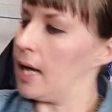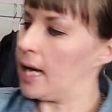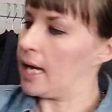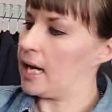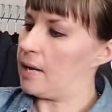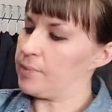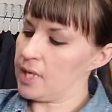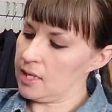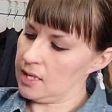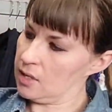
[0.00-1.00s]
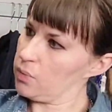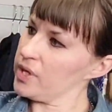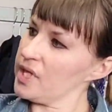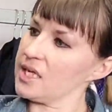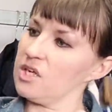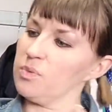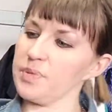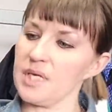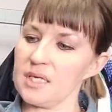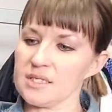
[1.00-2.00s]
Really cute
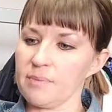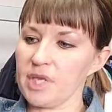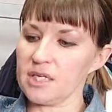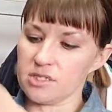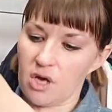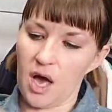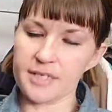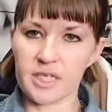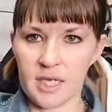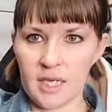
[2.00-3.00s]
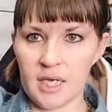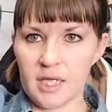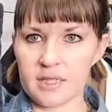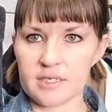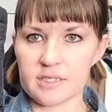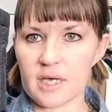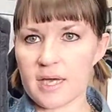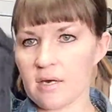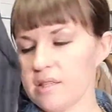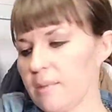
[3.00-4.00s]
piece. I mean, it's got the
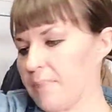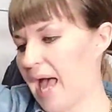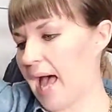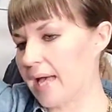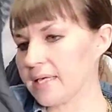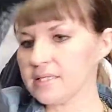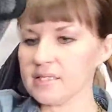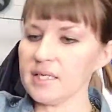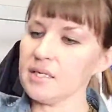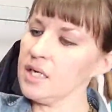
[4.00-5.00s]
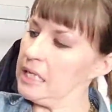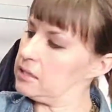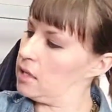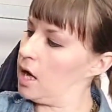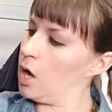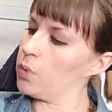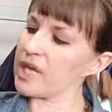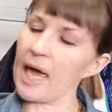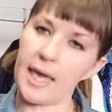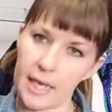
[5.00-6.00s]
design on the back. It's in
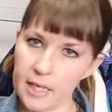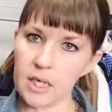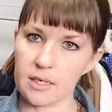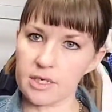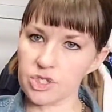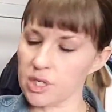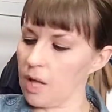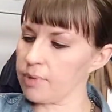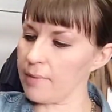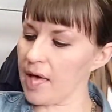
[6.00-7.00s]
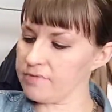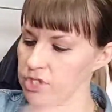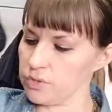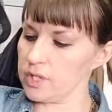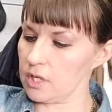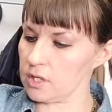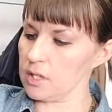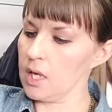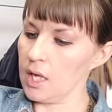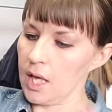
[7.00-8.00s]
okay condition. I'll probably have to do a little
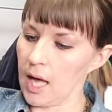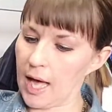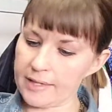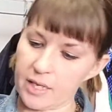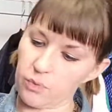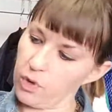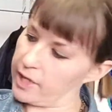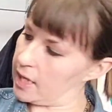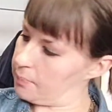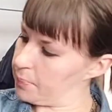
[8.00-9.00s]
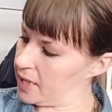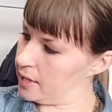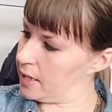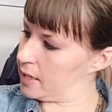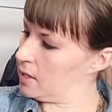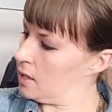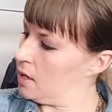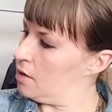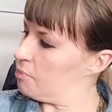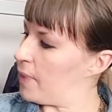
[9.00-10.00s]
lint rolling and pilling,
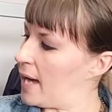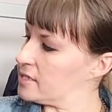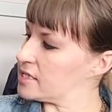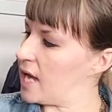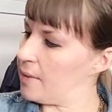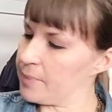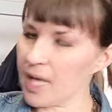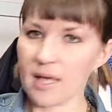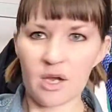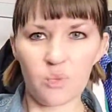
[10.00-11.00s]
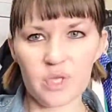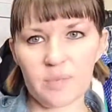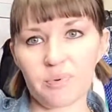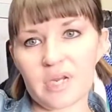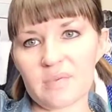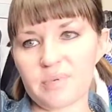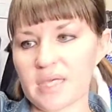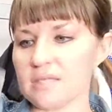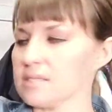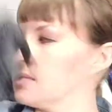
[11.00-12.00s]
but really pretty
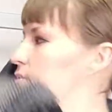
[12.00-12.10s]
piece.